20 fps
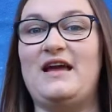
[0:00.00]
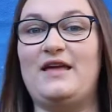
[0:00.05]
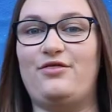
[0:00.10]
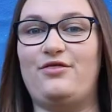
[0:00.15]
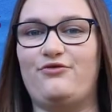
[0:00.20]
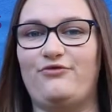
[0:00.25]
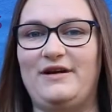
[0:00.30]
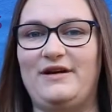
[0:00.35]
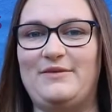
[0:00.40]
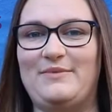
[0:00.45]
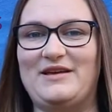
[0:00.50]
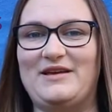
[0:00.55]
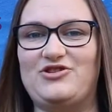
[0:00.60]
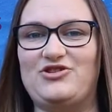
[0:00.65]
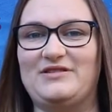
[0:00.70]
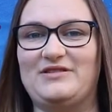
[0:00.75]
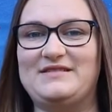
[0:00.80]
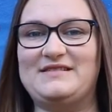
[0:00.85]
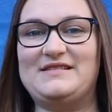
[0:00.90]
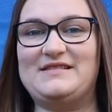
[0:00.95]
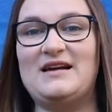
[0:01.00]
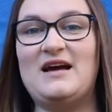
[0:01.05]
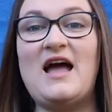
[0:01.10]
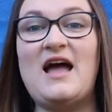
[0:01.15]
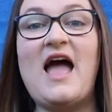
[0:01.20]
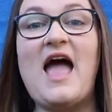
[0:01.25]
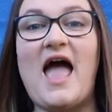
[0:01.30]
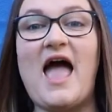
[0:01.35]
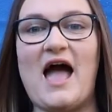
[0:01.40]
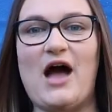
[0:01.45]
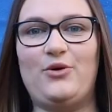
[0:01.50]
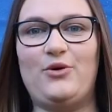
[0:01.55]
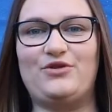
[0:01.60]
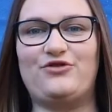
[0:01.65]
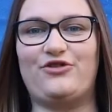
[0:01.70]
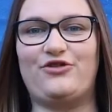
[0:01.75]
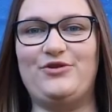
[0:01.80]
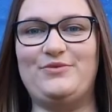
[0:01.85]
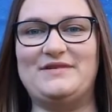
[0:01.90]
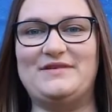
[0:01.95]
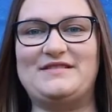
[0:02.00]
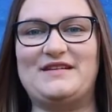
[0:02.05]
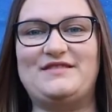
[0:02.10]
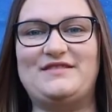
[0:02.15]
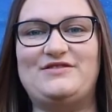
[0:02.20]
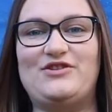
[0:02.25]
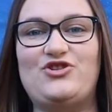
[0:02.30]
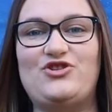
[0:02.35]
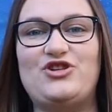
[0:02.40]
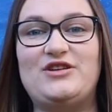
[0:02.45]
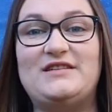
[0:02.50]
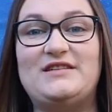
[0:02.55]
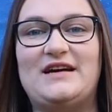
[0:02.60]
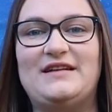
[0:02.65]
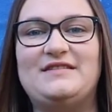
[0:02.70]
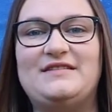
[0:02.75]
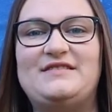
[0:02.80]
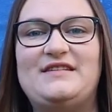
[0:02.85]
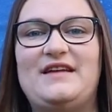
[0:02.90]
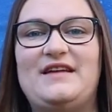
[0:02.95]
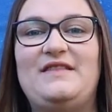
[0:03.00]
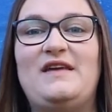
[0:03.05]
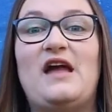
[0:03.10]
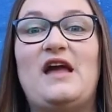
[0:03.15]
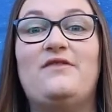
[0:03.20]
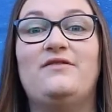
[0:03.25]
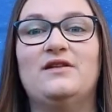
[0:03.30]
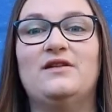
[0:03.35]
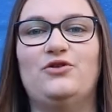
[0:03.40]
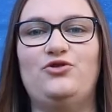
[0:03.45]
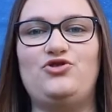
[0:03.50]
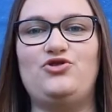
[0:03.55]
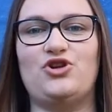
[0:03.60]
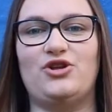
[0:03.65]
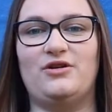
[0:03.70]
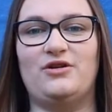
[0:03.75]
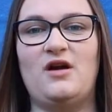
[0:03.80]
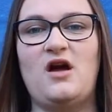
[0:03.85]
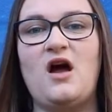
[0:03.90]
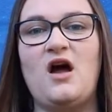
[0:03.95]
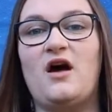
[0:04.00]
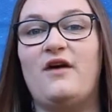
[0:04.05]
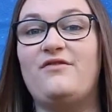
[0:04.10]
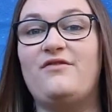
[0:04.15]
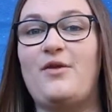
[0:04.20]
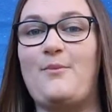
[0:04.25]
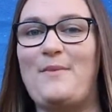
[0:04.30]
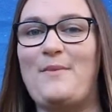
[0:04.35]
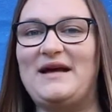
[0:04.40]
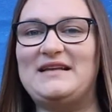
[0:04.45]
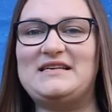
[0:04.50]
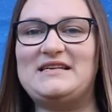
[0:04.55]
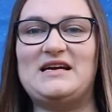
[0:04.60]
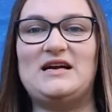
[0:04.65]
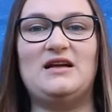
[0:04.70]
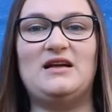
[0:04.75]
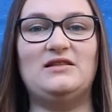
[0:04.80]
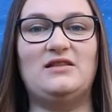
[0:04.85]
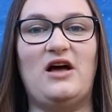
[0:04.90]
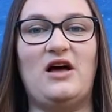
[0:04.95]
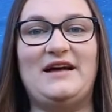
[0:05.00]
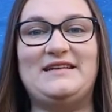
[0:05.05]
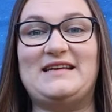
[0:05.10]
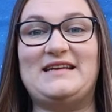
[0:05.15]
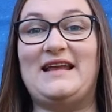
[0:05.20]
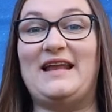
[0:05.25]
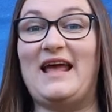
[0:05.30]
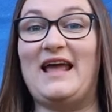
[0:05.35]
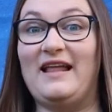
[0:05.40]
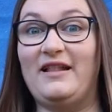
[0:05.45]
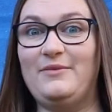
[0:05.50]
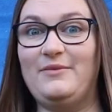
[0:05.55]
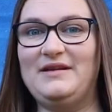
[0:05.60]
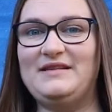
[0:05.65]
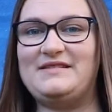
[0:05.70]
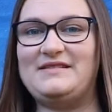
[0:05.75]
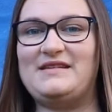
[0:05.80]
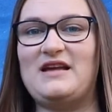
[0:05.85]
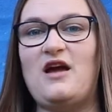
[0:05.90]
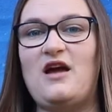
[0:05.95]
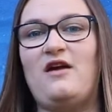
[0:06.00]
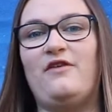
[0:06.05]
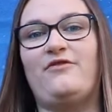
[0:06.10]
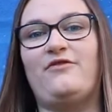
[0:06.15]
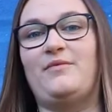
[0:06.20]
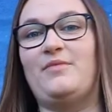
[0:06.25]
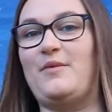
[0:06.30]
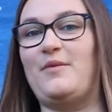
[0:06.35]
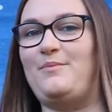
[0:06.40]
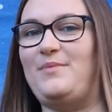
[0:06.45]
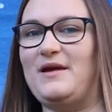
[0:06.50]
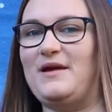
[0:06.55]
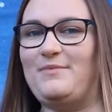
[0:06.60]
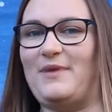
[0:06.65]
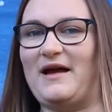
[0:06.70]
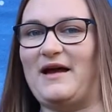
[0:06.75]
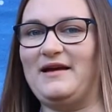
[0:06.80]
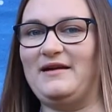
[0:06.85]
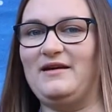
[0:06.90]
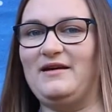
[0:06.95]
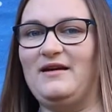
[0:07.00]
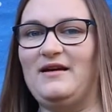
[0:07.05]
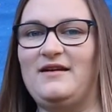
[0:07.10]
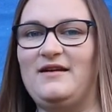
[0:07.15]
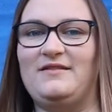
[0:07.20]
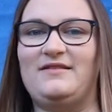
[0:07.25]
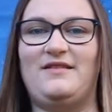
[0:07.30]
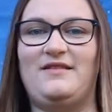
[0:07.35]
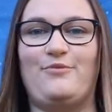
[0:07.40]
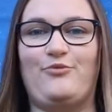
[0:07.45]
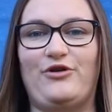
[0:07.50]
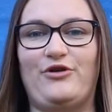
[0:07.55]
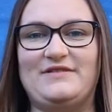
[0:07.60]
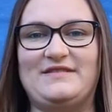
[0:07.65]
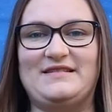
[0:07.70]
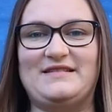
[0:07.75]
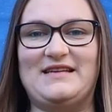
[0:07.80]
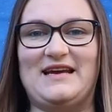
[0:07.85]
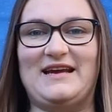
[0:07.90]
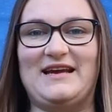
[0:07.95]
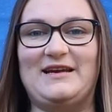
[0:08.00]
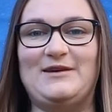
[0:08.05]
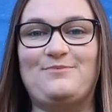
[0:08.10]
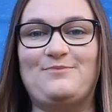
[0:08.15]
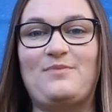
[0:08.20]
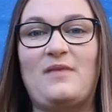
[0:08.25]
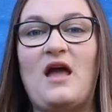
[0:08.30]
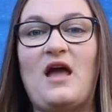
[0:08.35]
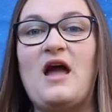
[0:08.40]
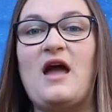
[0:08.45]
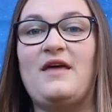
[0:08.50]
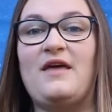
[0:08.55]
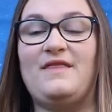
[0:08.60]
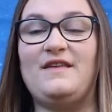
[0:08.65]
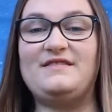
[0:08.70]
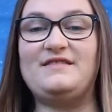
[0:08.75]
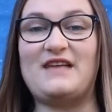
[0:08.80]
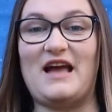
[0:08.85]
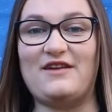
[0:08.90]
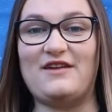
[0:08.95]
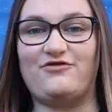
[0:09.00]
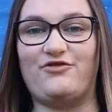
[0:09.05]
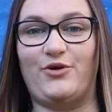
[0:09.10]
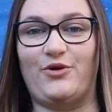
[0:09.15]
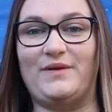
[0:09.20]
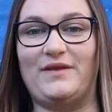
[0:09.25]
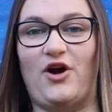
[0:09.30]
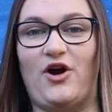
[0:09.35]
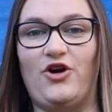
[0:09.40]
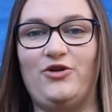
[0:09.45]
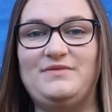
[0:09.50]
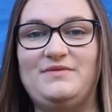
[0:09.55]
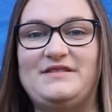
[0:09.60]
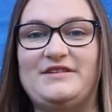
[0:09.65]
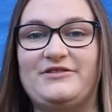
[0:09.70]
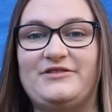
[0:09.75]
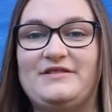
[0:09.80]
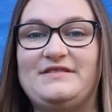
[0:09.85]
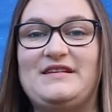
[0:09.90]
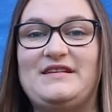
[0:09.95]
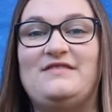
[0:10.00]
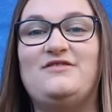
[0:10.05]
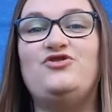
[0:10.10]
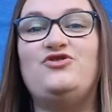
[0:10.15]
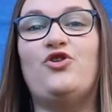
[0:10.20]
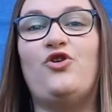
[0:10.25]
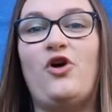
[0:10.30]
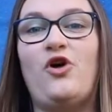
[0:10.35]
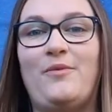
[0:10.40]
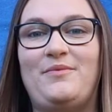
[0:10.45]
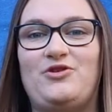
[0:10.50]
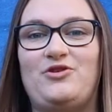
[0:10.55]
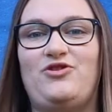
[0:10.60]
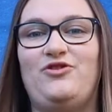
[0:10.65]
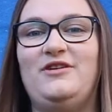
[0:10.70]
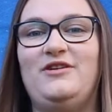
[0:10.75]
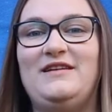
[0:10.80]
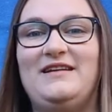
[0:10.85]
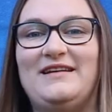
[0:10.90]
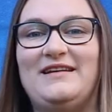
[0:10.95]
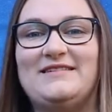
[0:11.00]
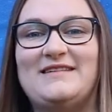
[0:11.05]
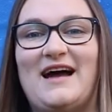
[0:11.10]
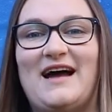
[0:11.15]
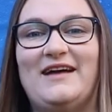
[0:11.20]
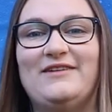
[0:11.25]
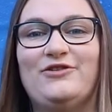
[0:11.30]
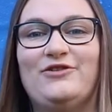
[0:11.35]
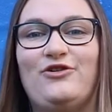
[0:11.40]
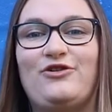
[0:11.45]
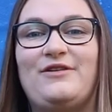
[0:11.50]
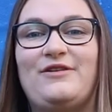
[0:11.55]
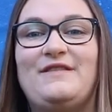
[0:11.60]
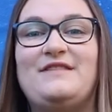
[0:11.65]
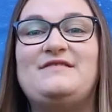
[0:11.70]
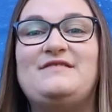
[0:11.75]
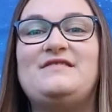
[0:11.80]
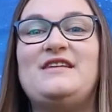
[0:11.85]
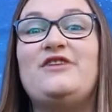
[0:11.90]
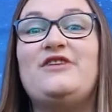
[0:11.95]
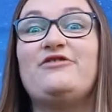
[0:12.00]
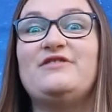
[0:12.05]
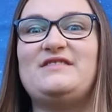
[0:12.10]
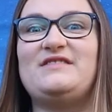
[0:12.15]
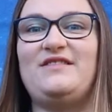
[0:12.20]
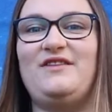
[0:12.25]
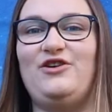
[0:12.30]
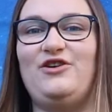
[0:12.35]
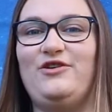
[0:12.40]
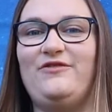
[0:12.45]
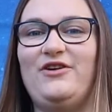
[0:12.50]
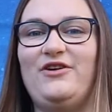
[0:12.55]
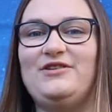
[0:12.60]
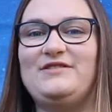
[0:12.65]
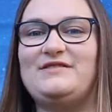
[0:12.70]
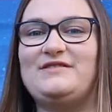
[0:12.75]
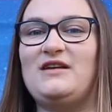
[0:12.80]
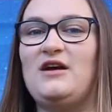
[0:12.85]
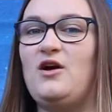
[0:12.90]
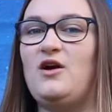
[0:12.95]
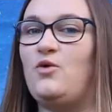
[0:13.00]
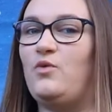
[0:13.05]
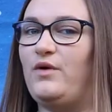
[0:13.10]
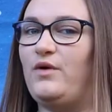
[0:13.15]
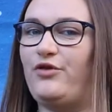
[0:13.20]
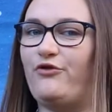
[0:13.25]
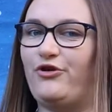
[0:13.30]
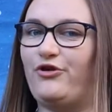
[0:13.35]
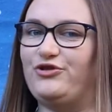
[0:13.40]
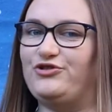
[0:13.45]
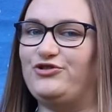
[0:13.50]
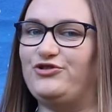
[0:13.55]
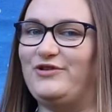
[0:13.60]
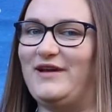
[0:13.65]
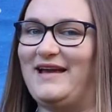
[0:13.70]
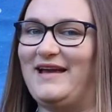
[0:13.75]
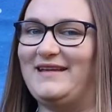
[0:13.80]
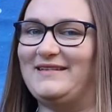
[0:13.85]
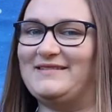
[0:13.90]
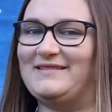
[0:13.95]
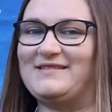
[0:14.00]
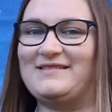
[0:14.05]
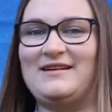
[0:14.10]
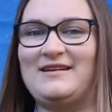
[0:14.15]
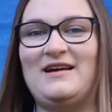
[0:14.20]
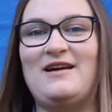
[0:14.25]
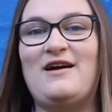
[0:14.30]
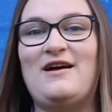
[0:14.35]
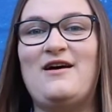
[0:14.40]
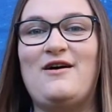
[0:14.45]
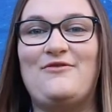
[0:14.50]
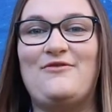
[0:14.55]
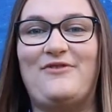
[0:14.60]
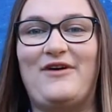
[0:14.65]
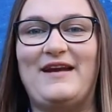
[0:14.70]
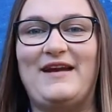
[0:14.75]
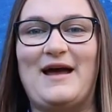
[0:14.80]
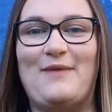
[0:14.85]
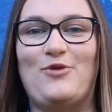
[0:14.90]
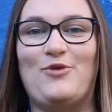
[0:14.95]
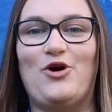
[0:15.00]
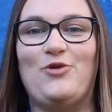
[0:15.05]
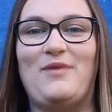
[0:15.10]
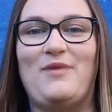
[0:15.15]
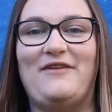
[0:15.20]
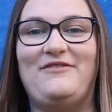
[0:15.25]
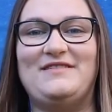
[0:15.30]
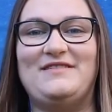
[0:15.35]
in 3 dimensions. Our astronomers are searching to understand the evolution of the matter, light and elements from the Big Bang to the present day. This Astro in the Home series is your opportunity to unlock the secrets of the universe with your own 2 hands. Find out more by